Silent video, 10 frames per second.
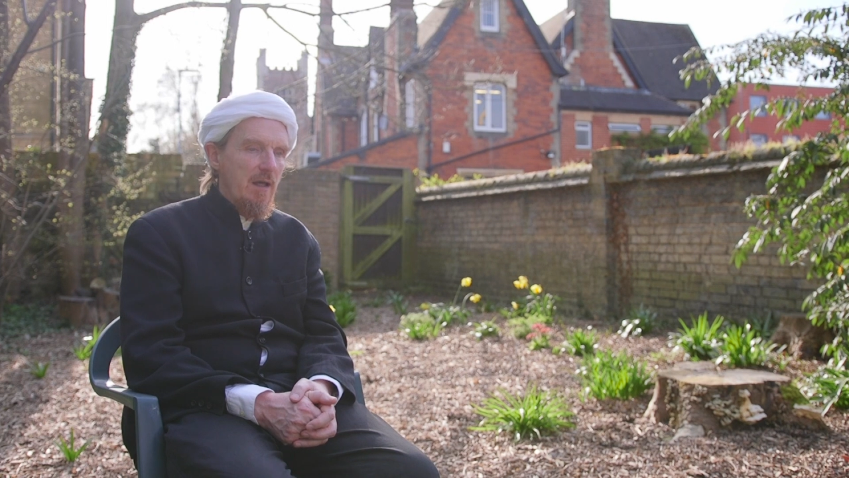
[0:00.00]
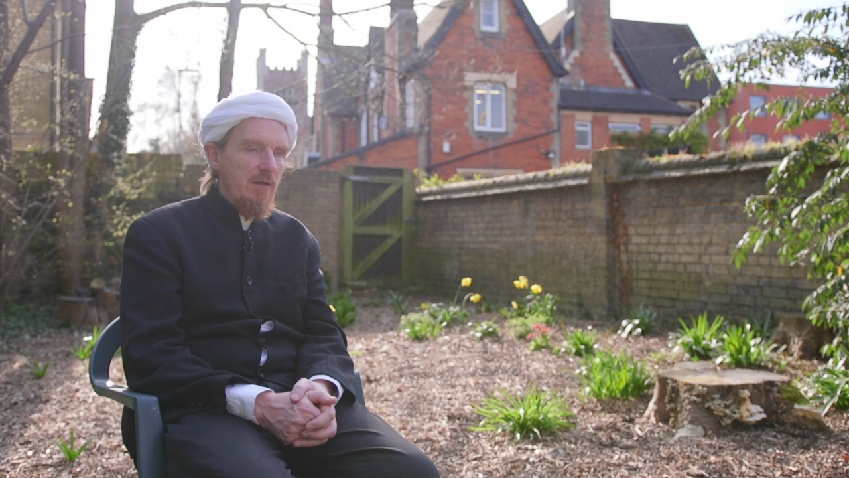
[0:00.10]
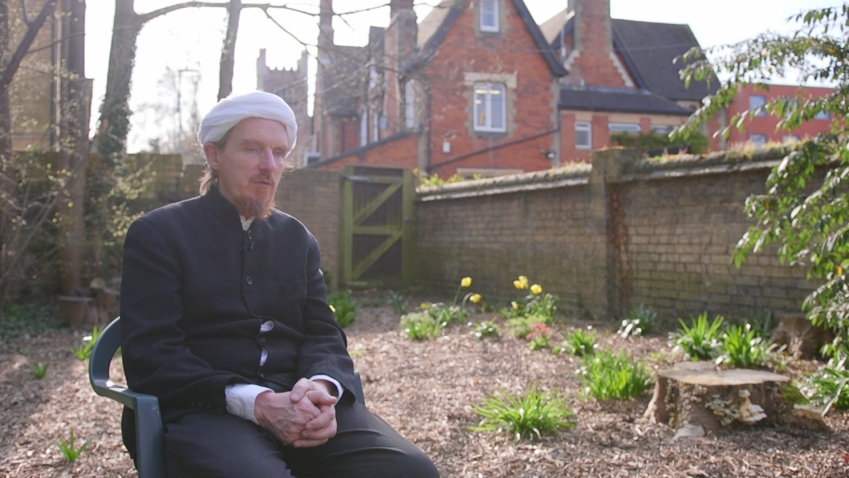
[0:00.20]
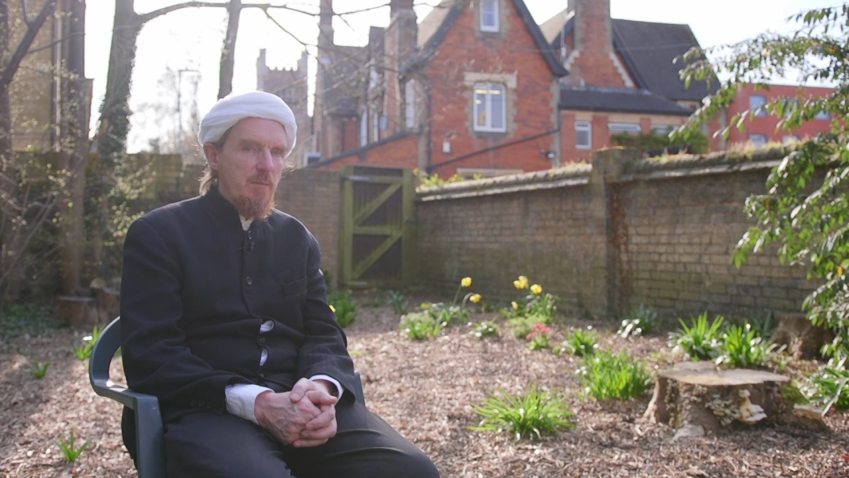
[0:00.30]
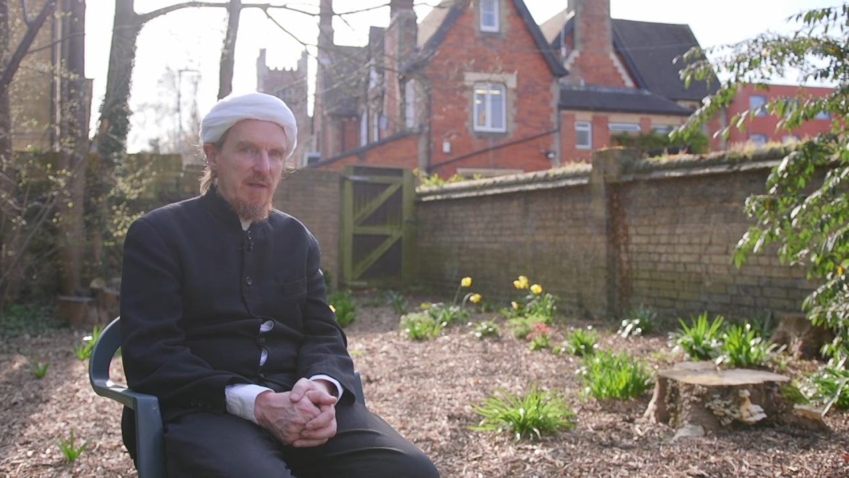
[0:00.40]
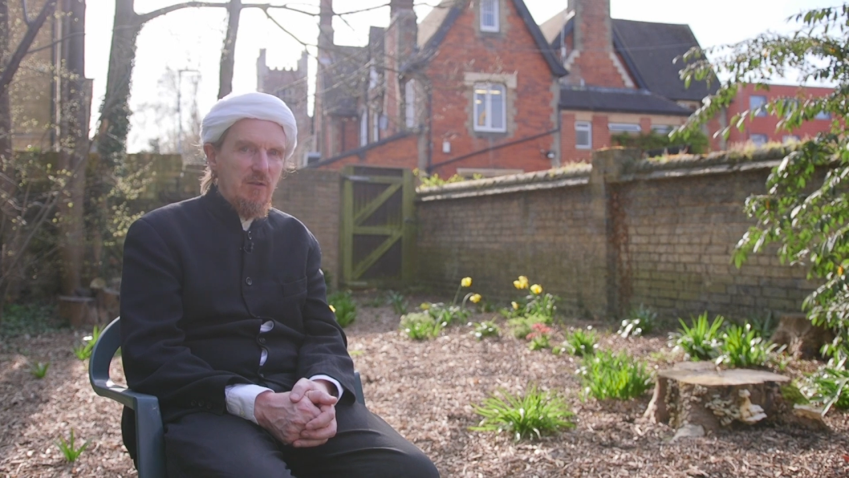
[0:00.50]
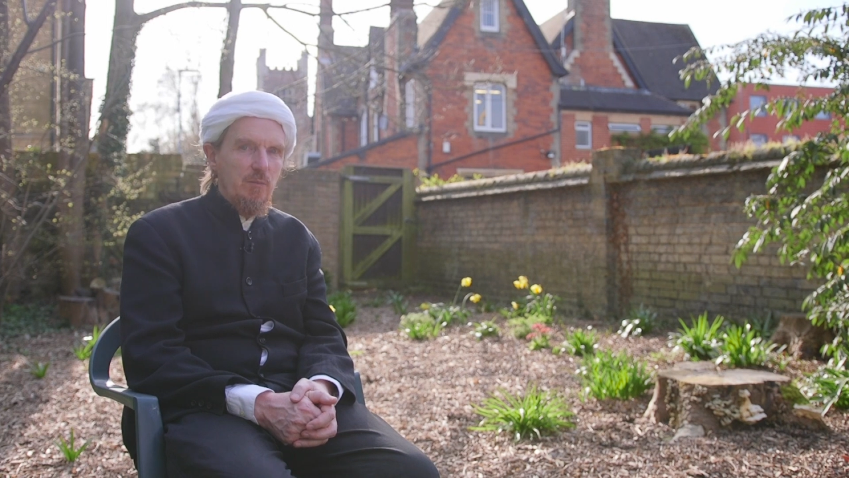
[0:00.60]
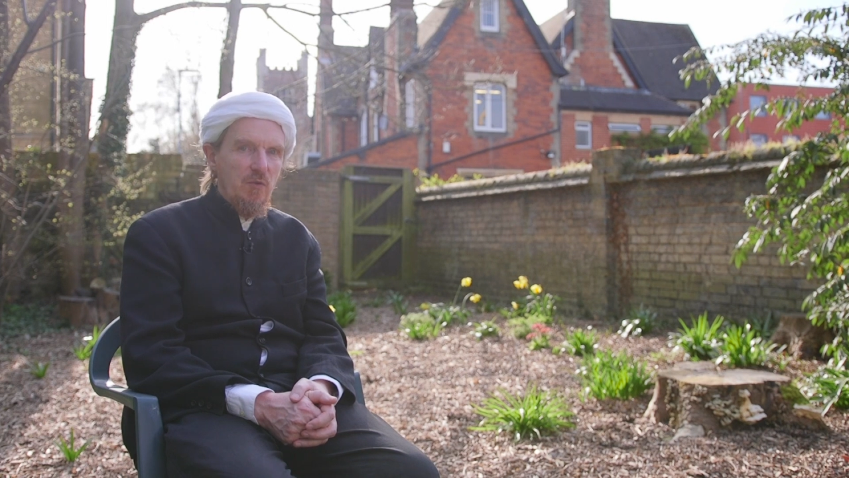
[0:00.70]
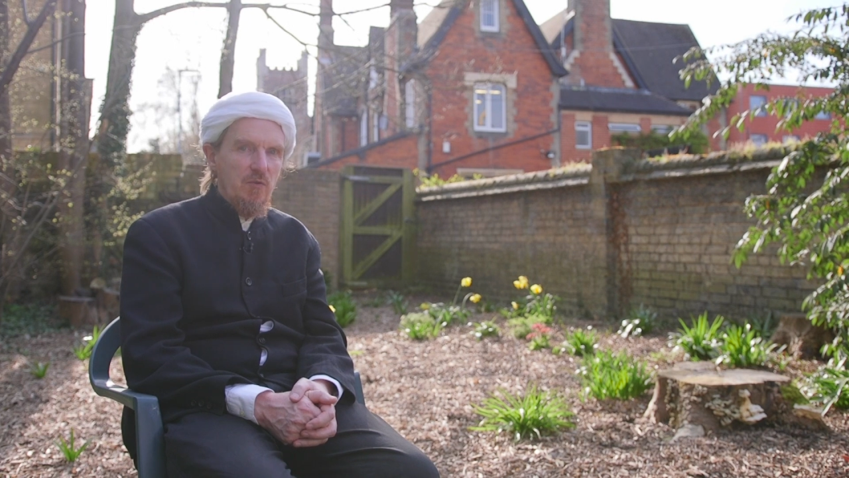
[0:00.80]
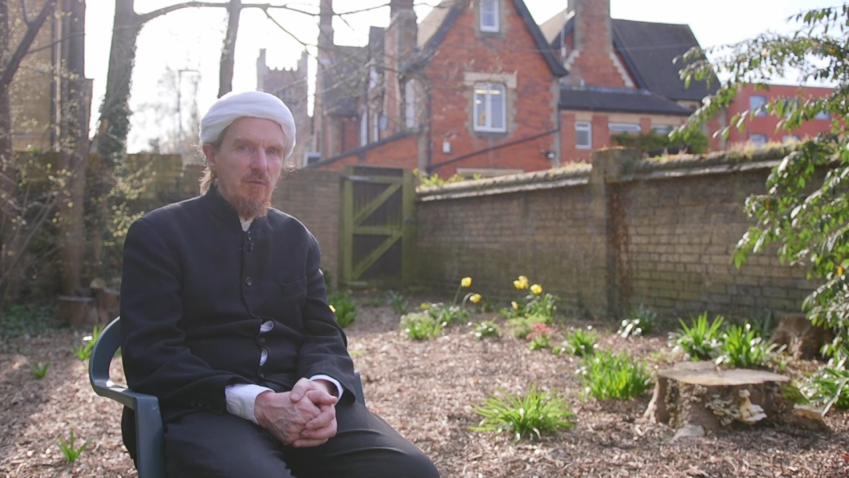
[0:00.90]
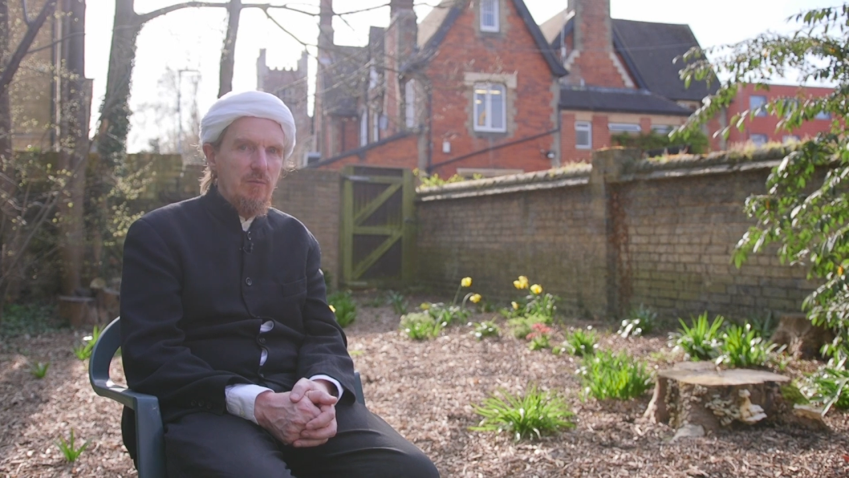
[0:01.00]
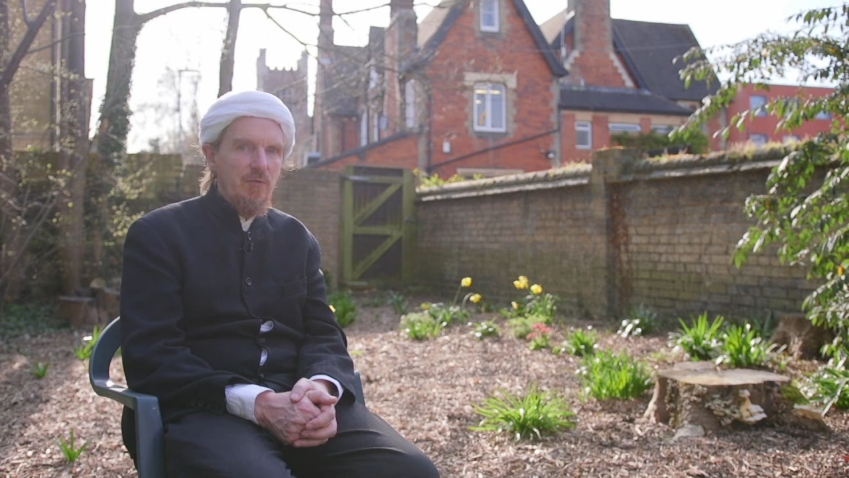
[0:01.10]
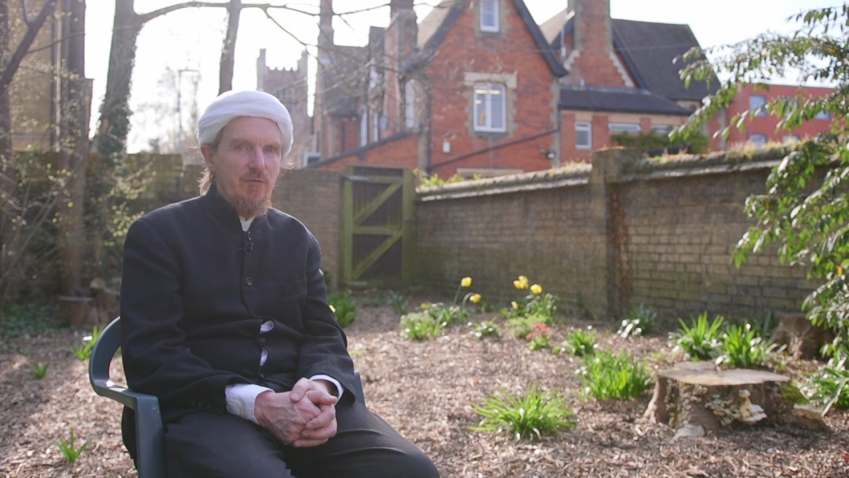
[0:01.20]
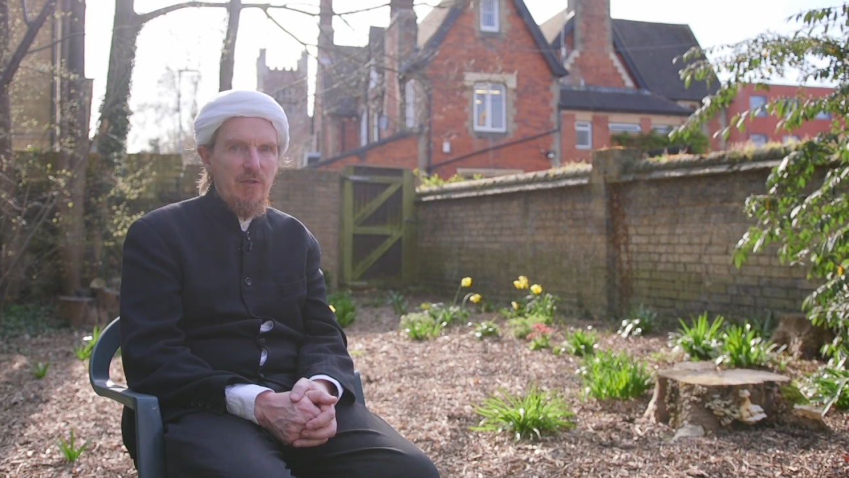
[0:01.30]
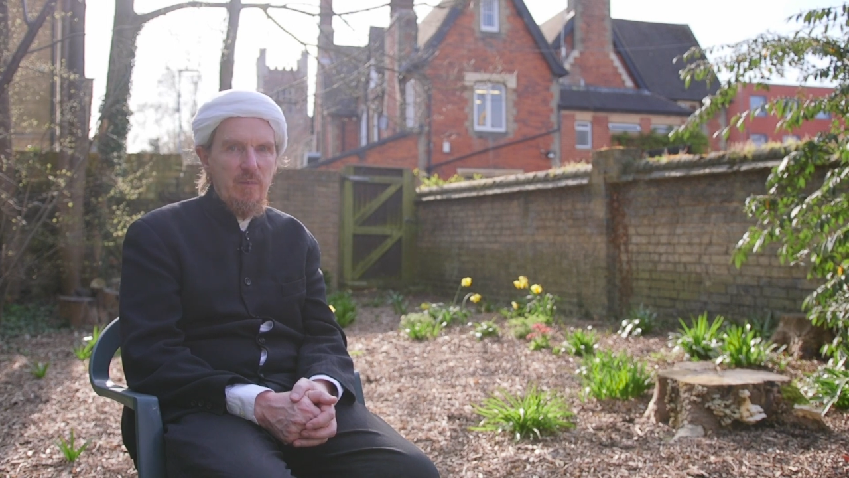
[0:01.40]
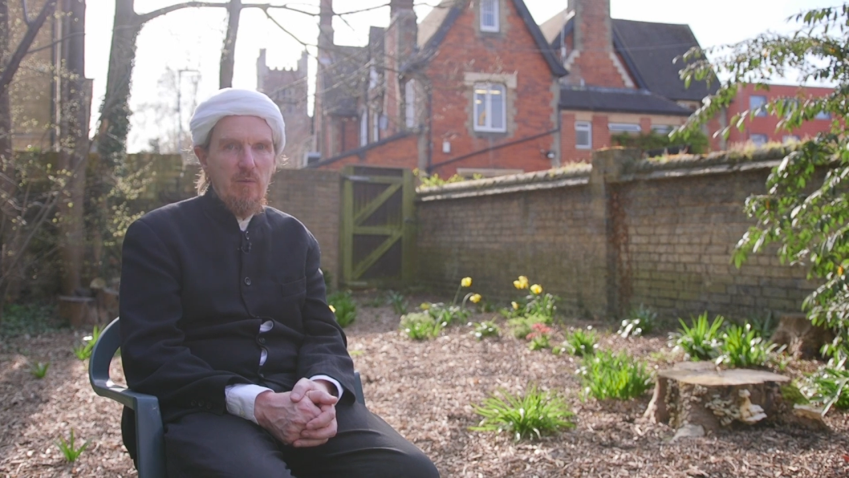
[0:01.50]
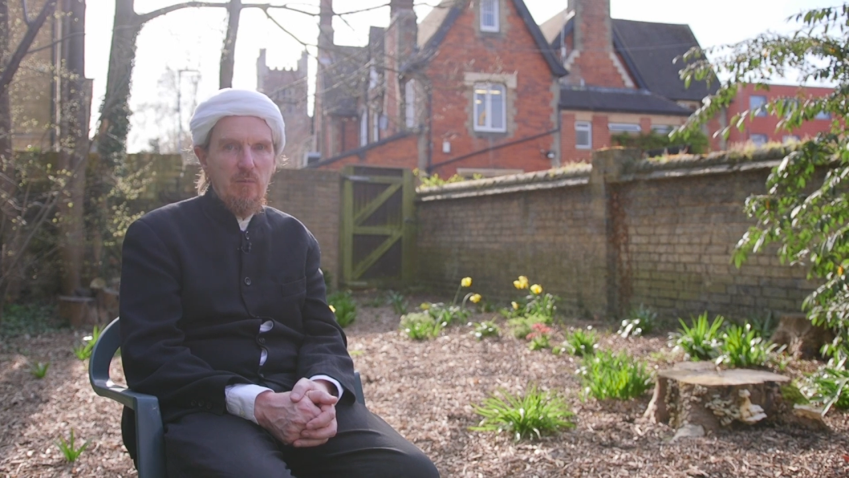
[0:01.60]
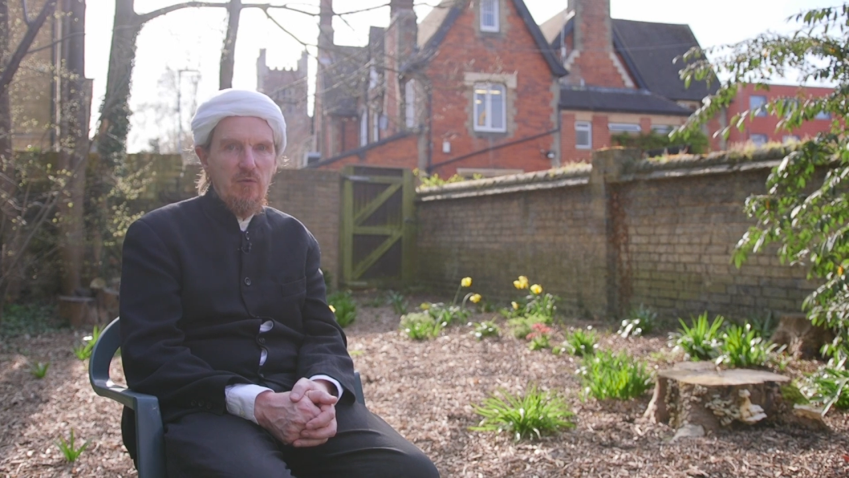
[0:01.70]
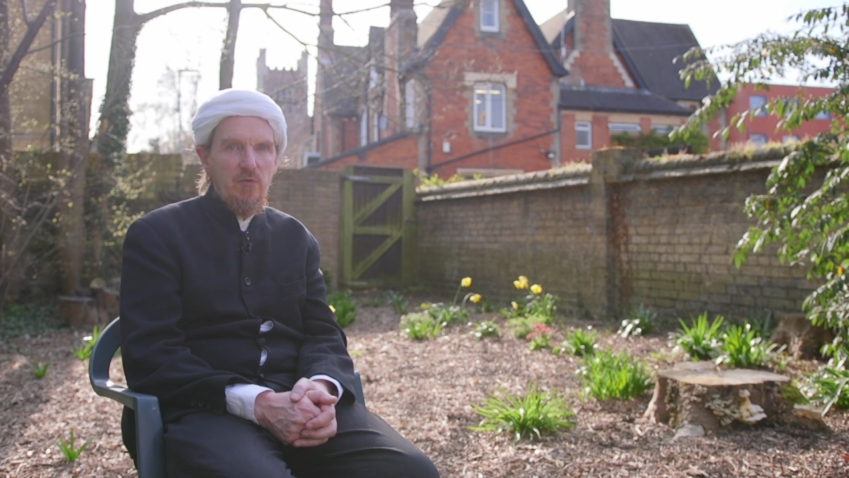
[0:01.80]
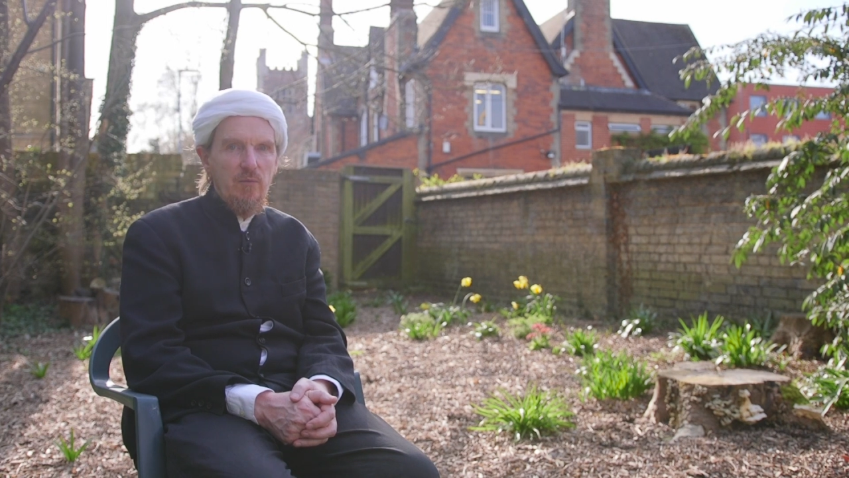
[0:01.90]
as better Muslims, as deeper
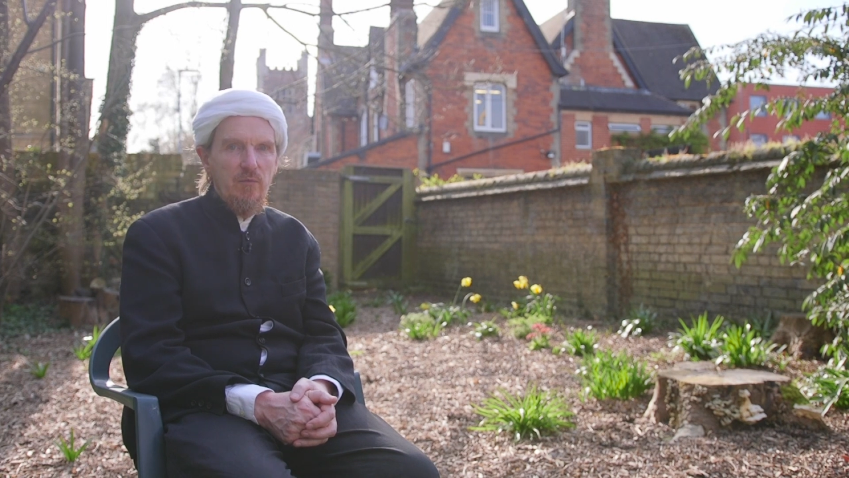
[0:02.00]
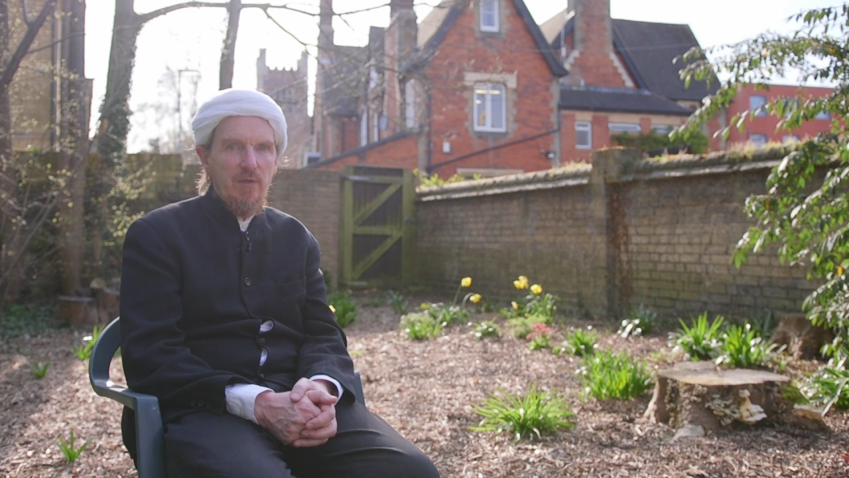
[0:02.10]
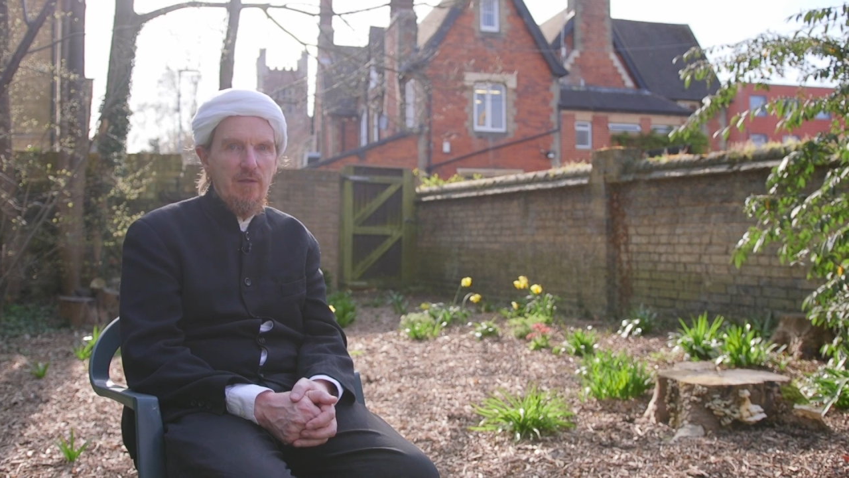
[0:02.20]
Muslims,